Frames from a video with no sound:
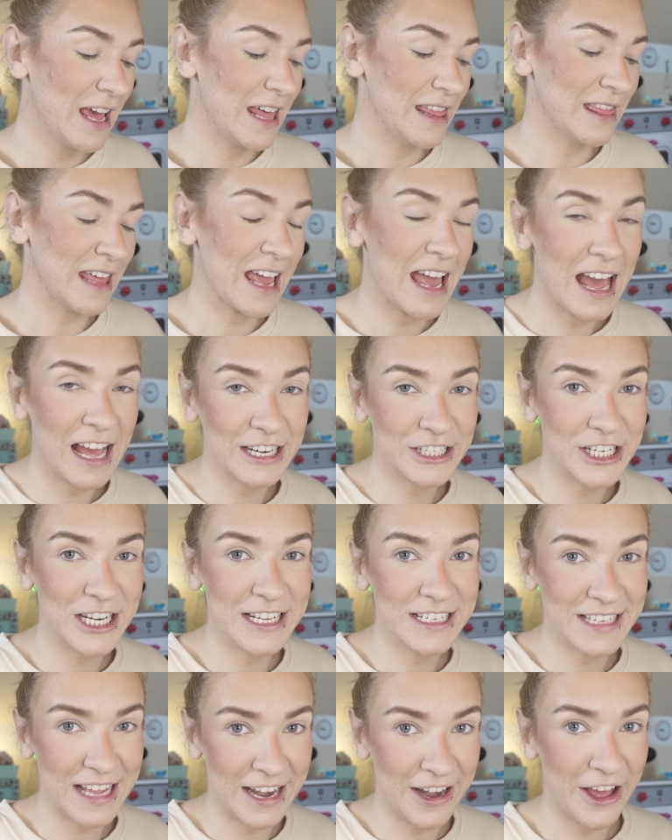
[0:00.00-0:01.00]
they actually
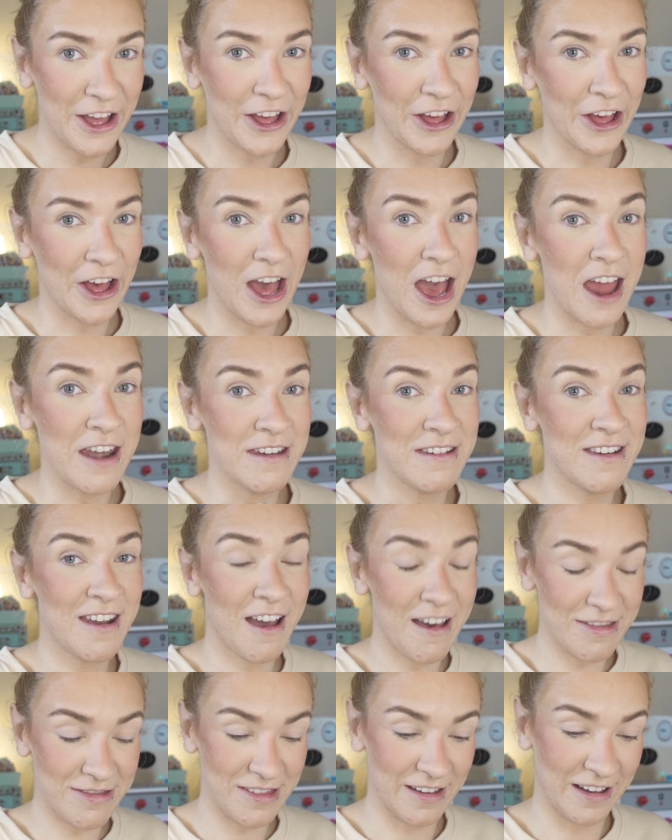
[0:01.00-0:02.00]
sent her
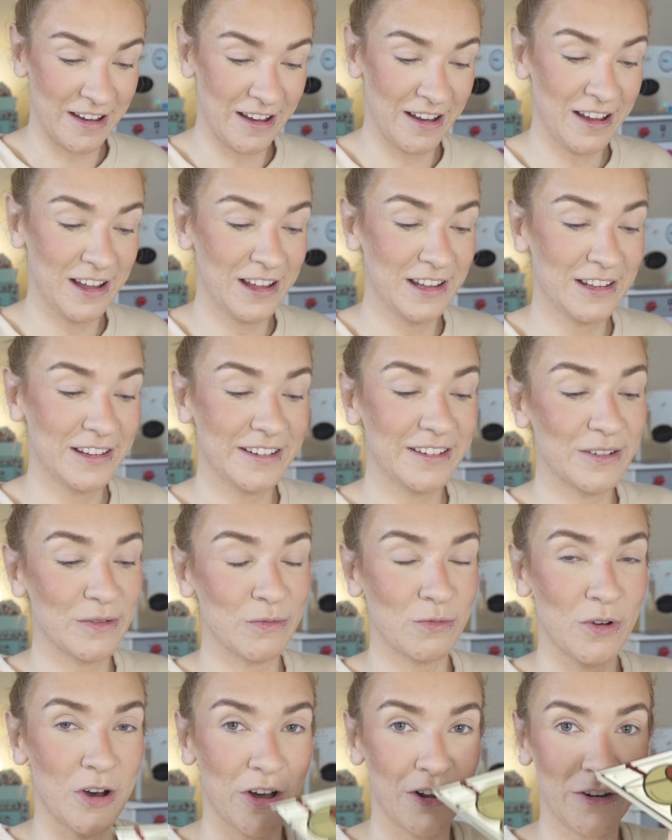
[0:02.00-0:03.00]
another
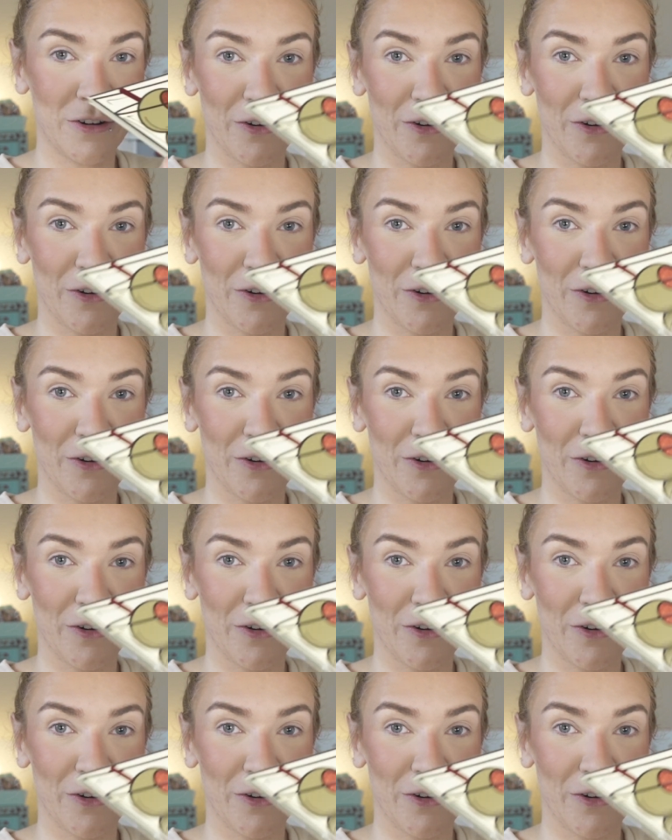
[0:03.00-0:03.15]
one